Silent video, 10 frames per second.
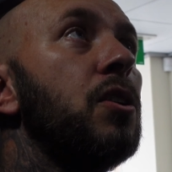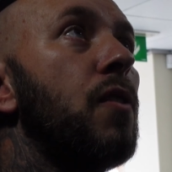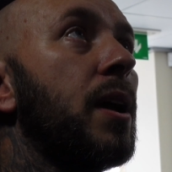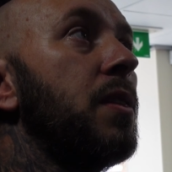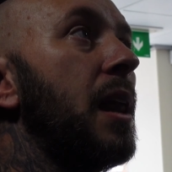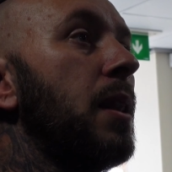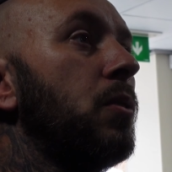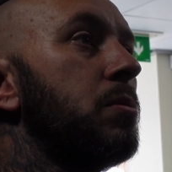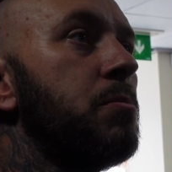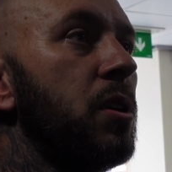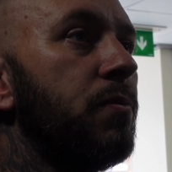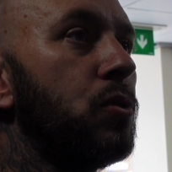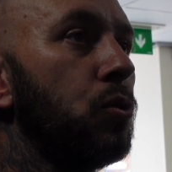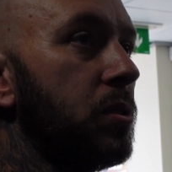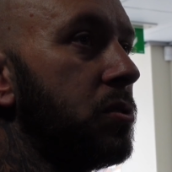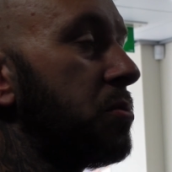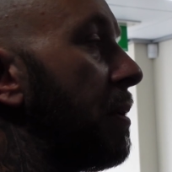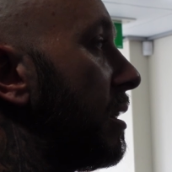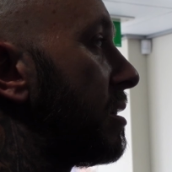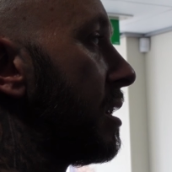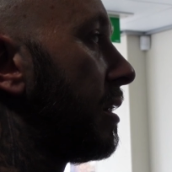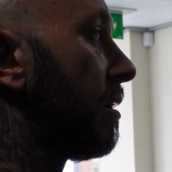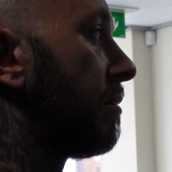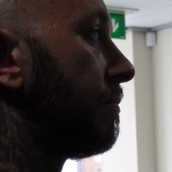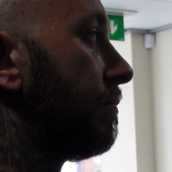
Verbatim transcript: Do you reckon the landlord would mind if we took the suspended ceiling then?